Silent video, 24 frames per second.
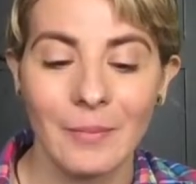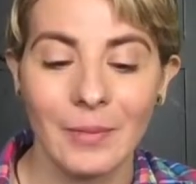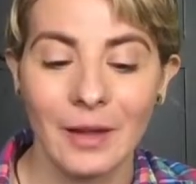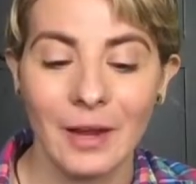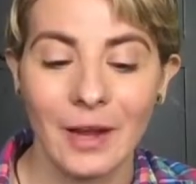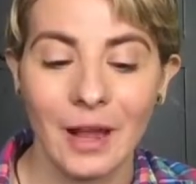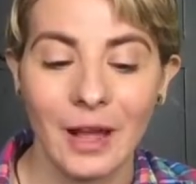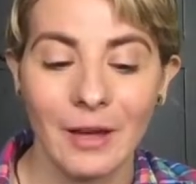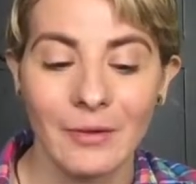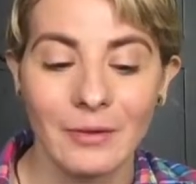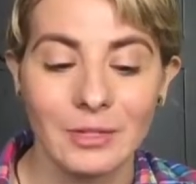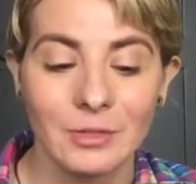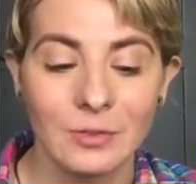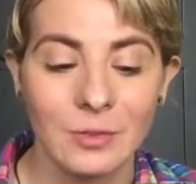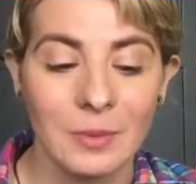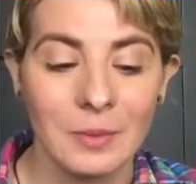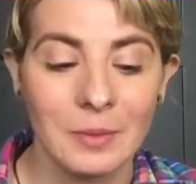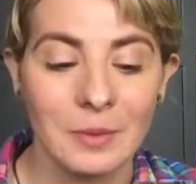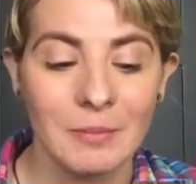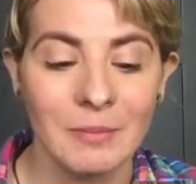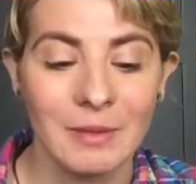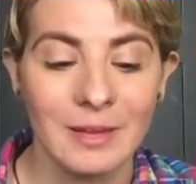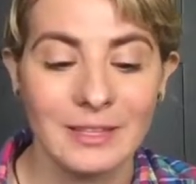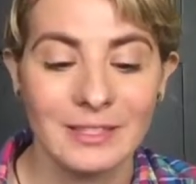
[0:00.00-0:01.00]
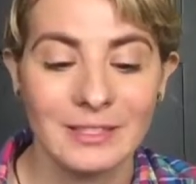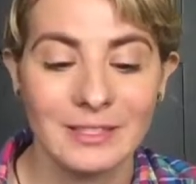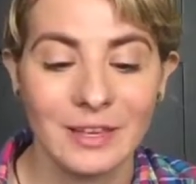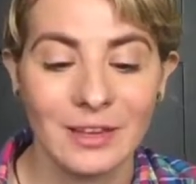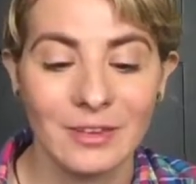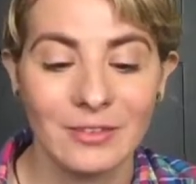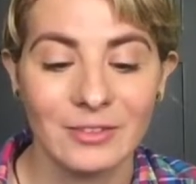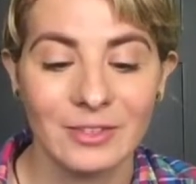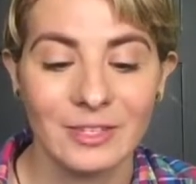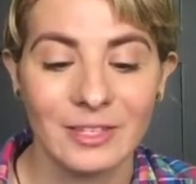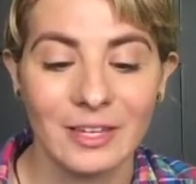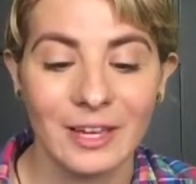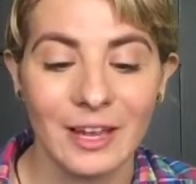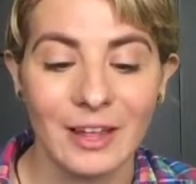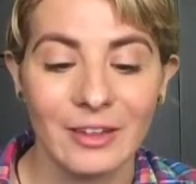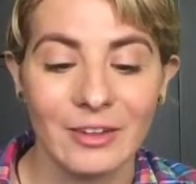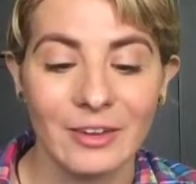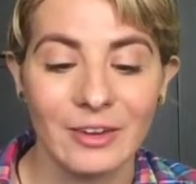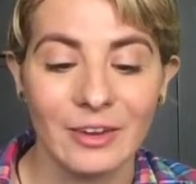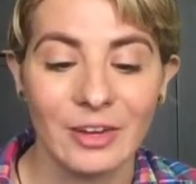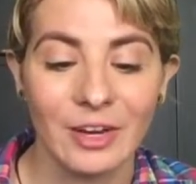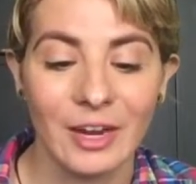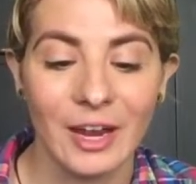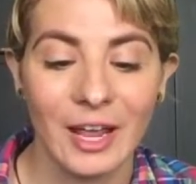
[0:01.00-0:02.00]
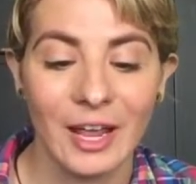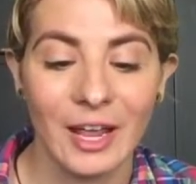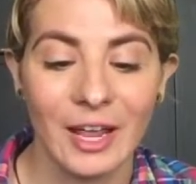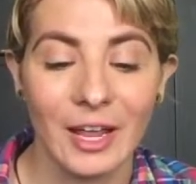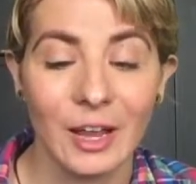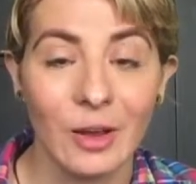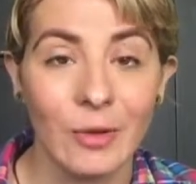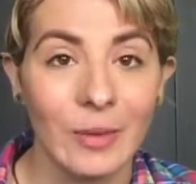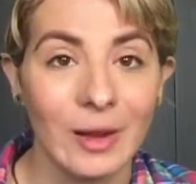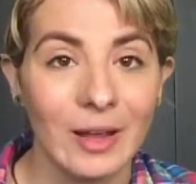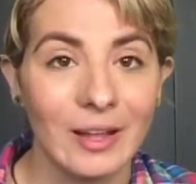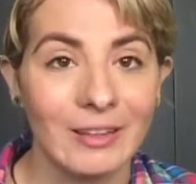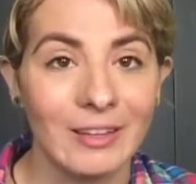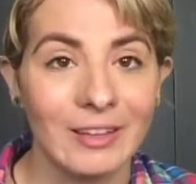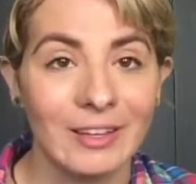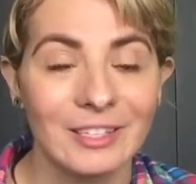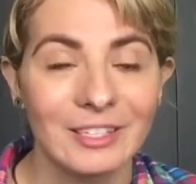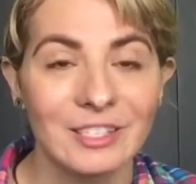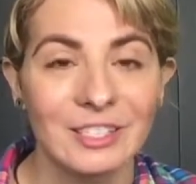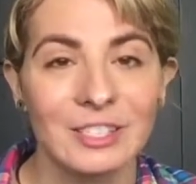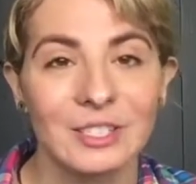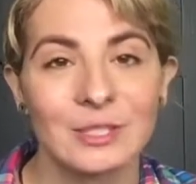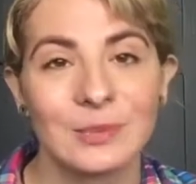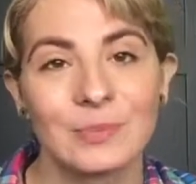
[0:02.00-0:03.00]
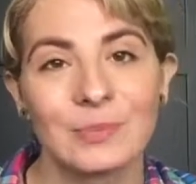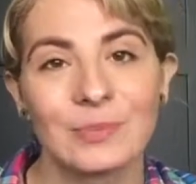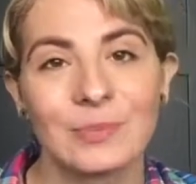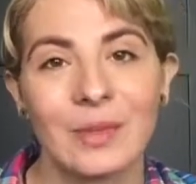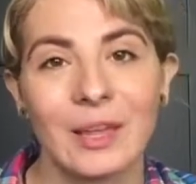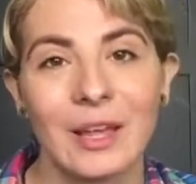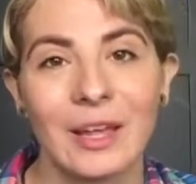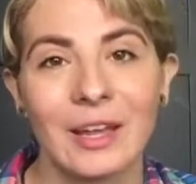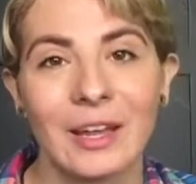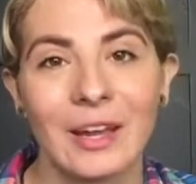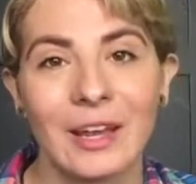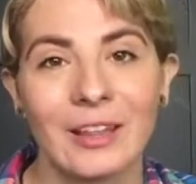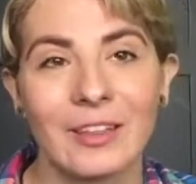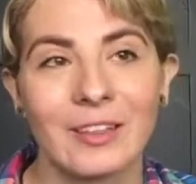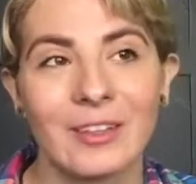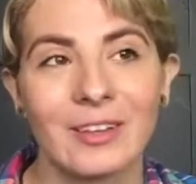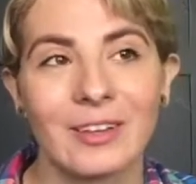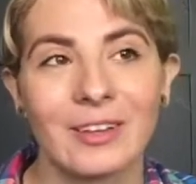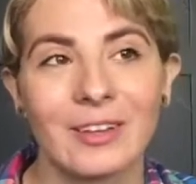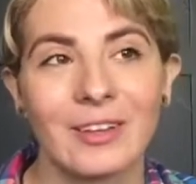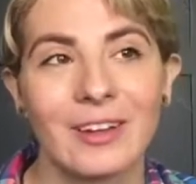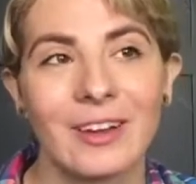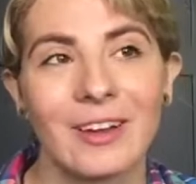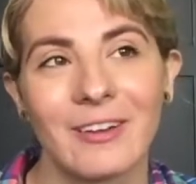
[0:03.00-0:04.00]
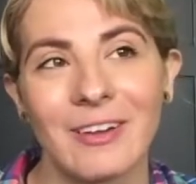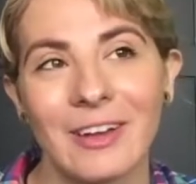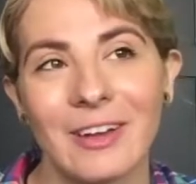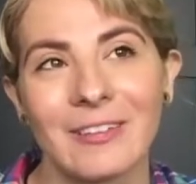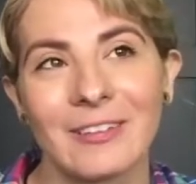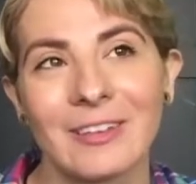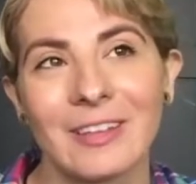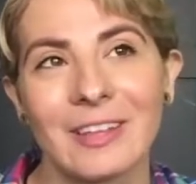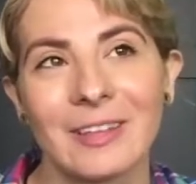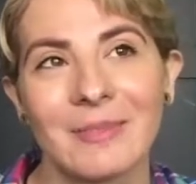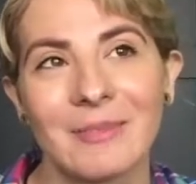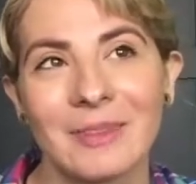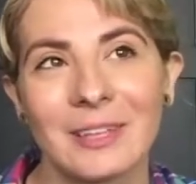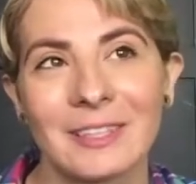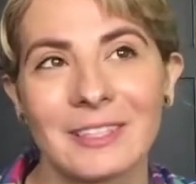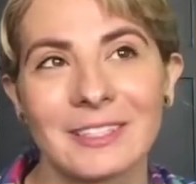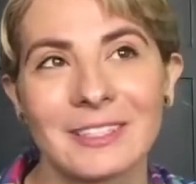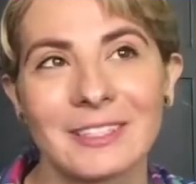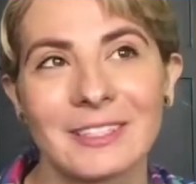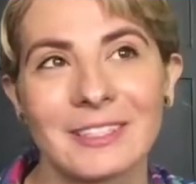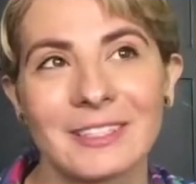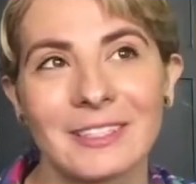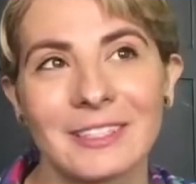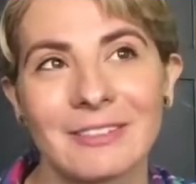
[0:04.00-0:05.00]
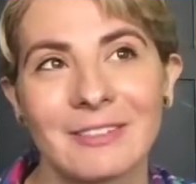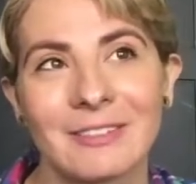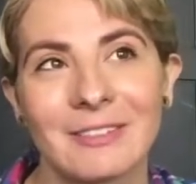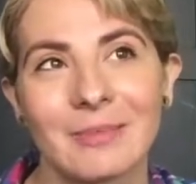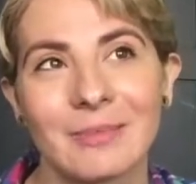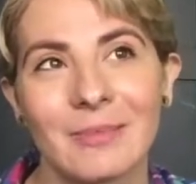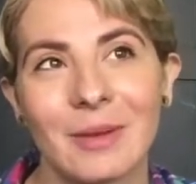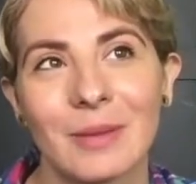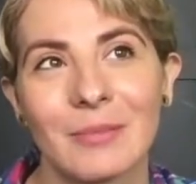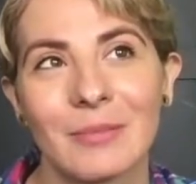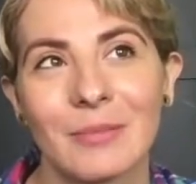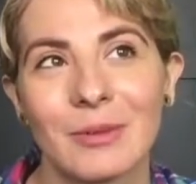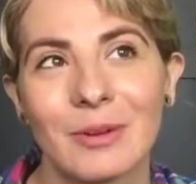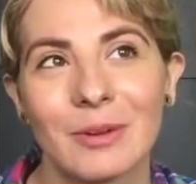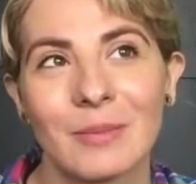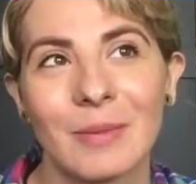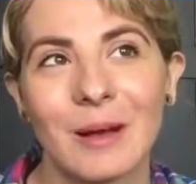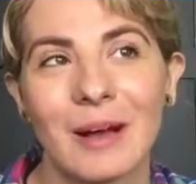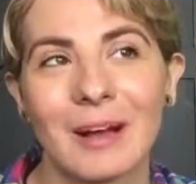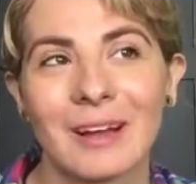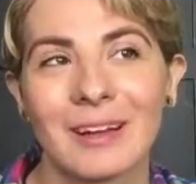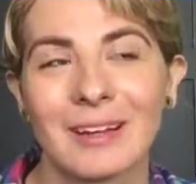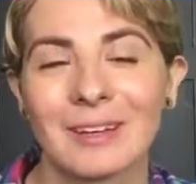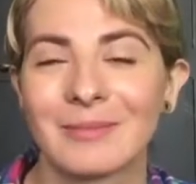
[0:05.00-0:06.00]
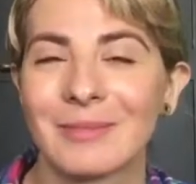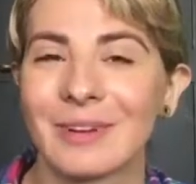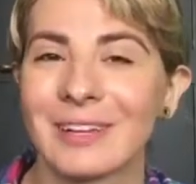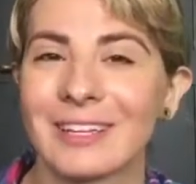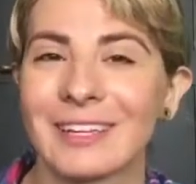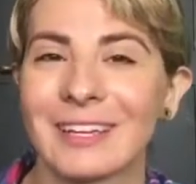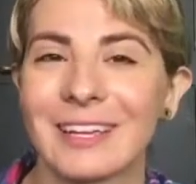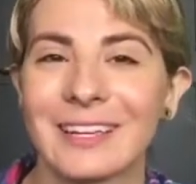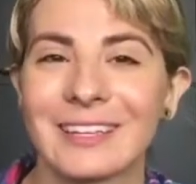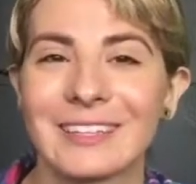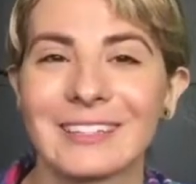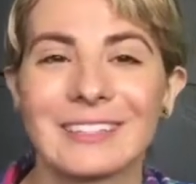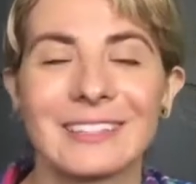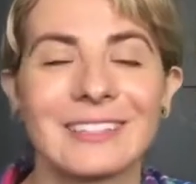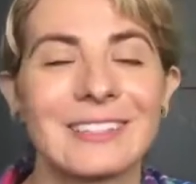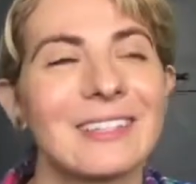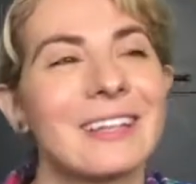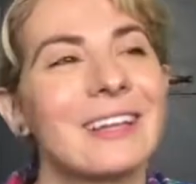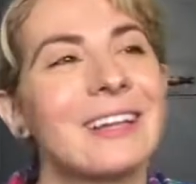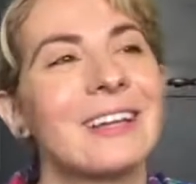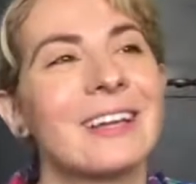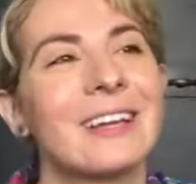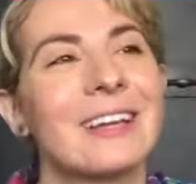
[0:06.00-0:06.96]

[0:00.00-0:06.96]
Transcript: But I was whipping myself together a quick lunch, and I thought, oh, I really miss doing my Mukbang Mondays.